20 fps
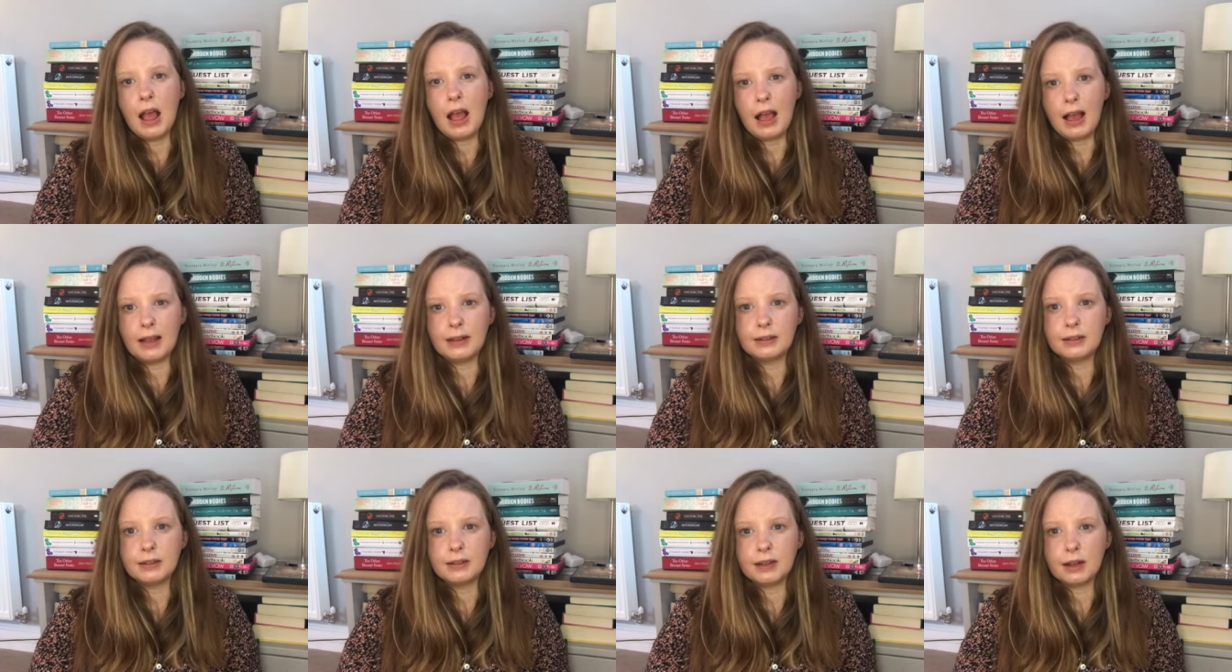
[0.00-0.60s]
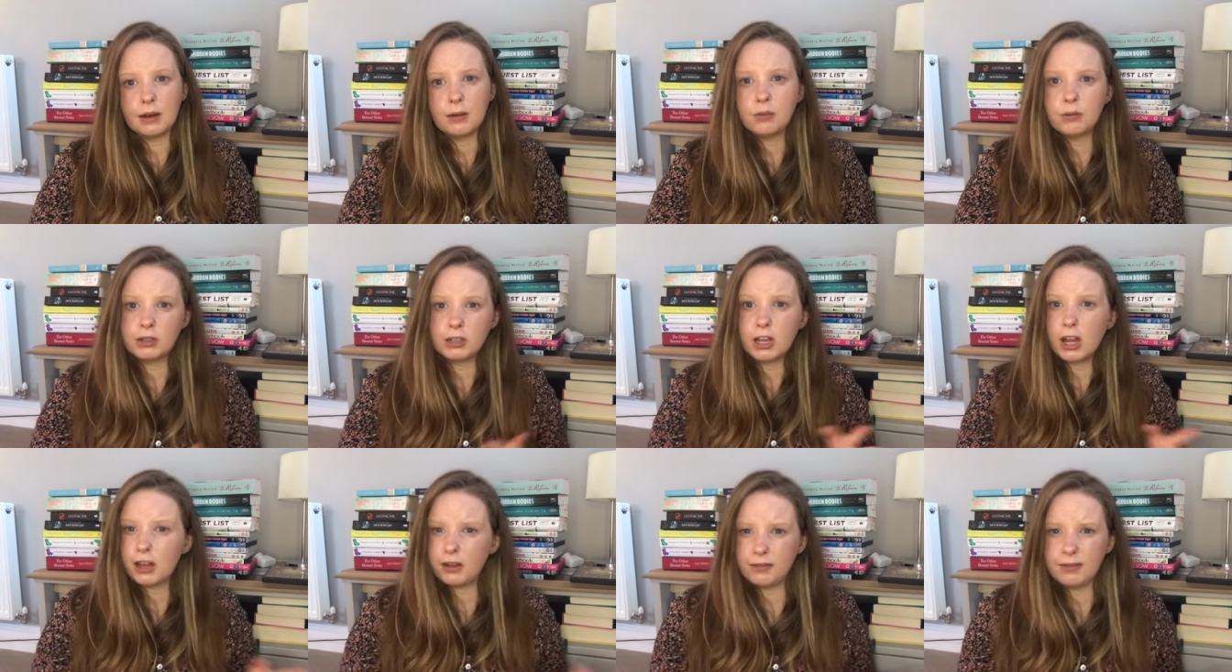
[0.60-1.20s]
and stuff, which
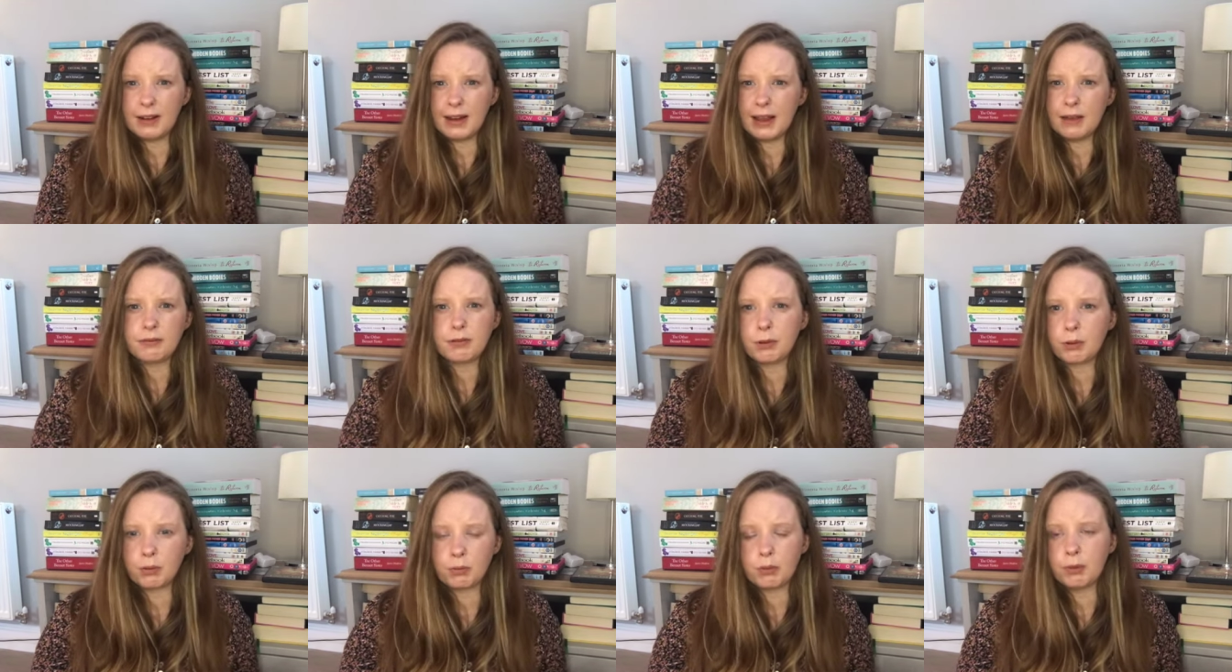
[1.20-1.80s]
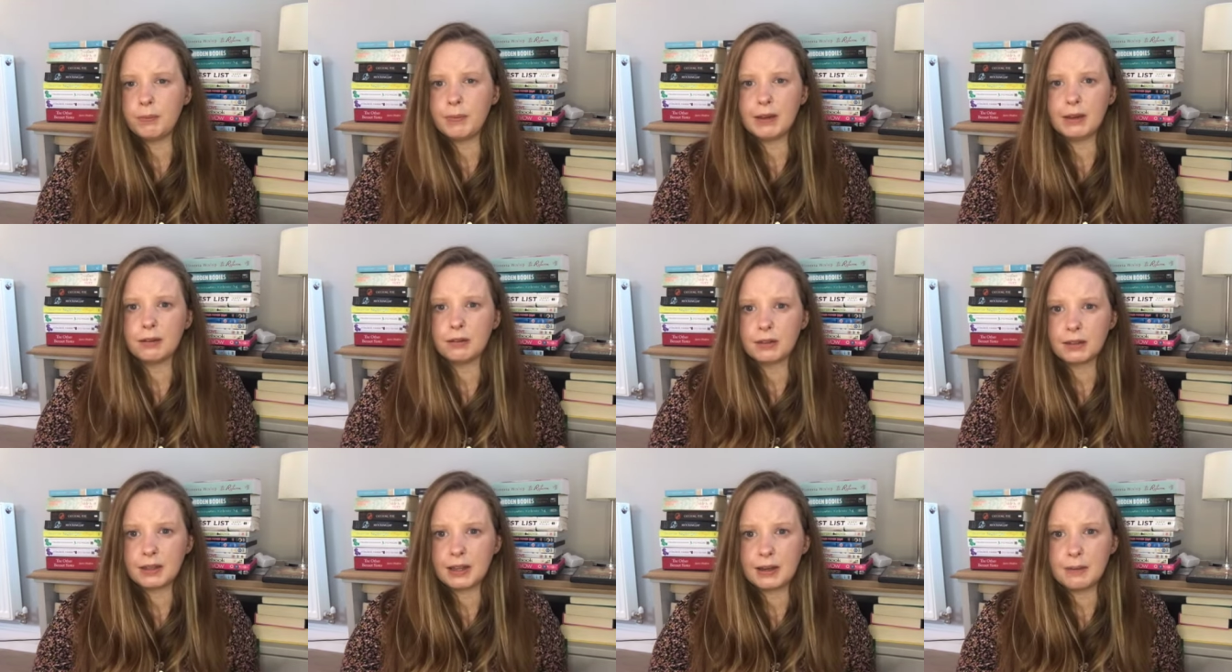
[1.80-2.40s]
hopefully everyone will be on
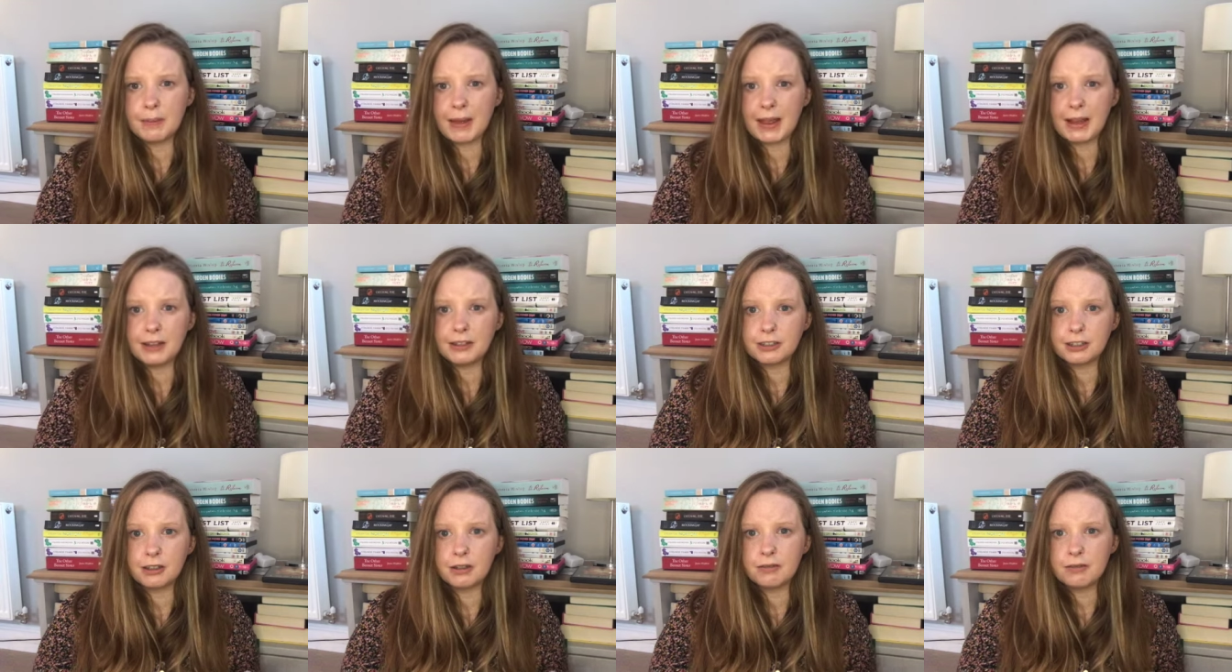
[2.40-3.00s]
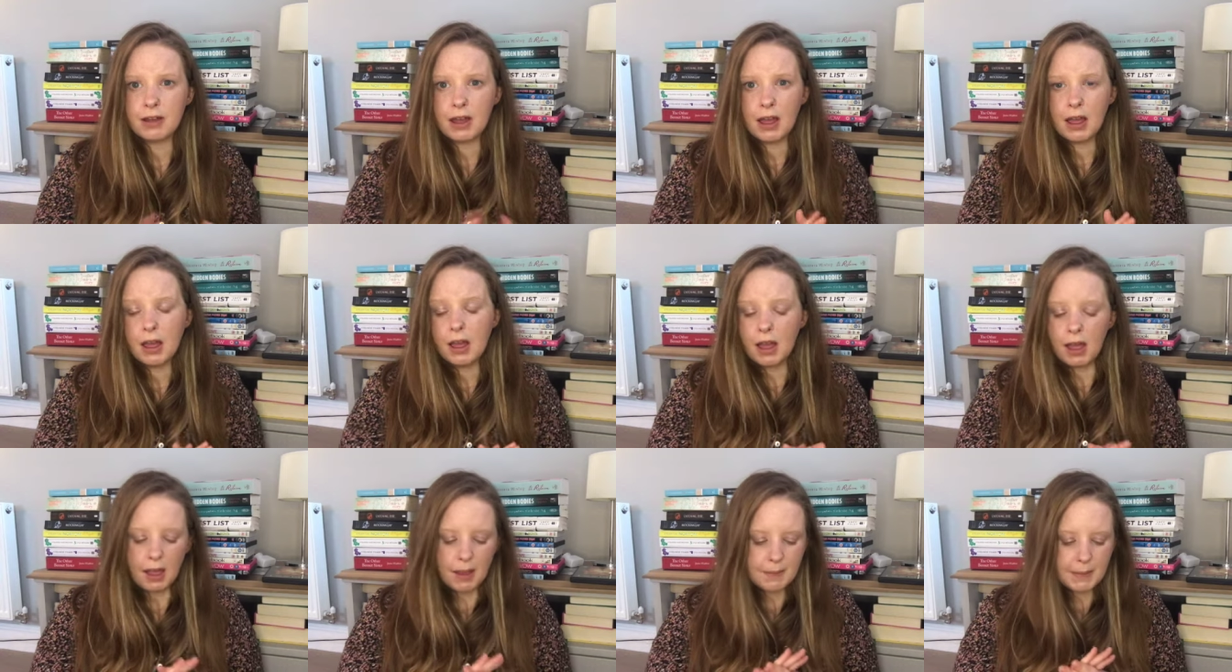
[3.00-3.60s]
the same page of.
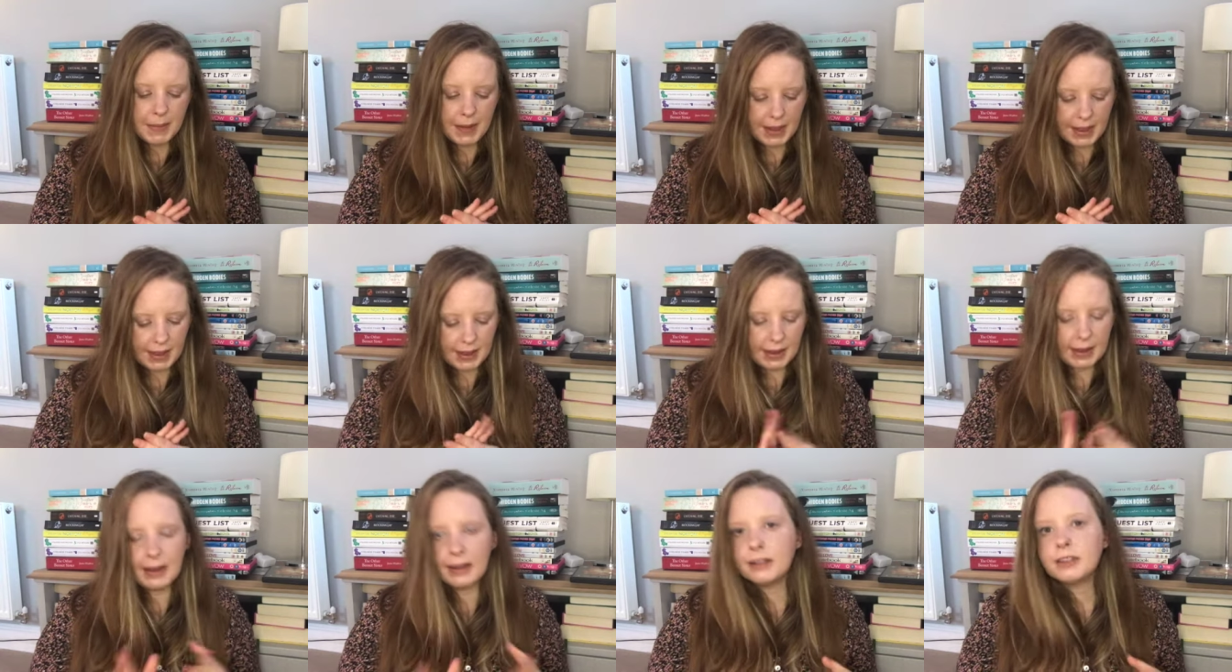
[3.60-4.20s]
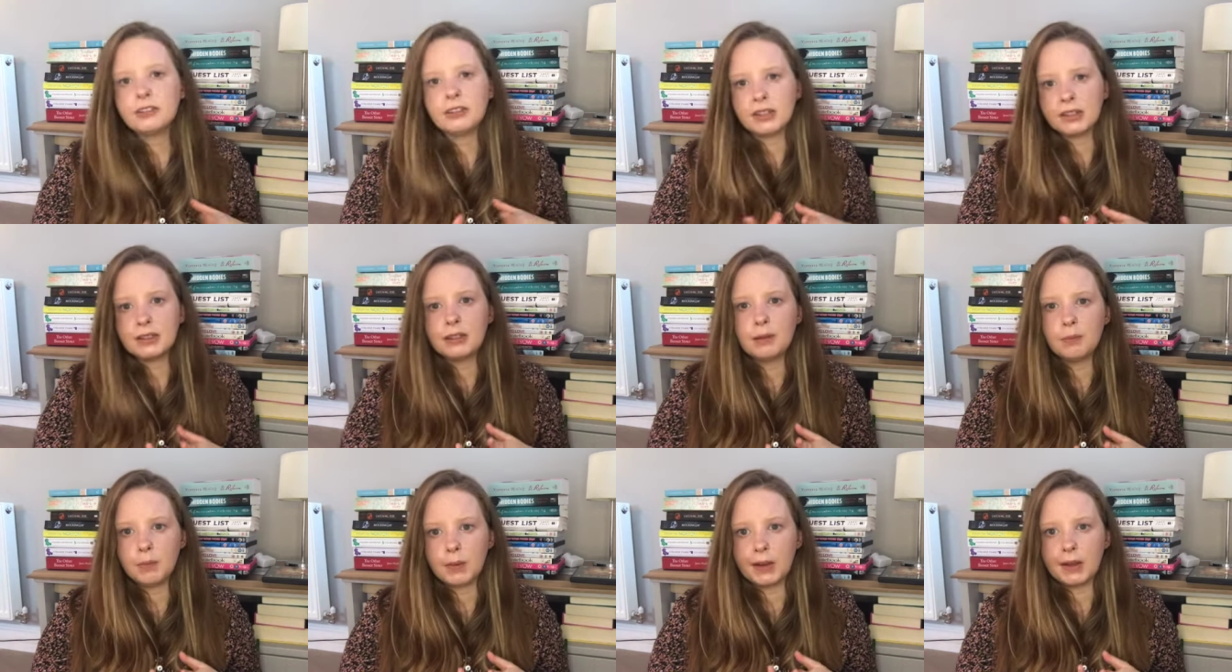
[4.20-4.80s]
But
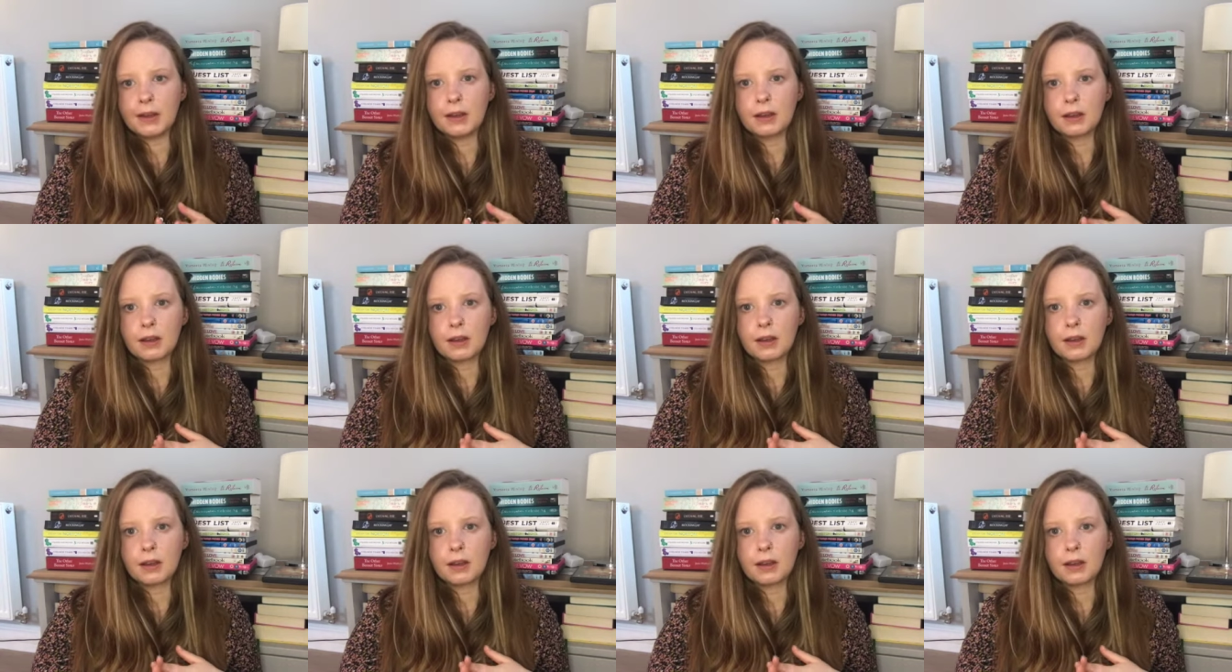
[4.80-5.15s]
interesting book,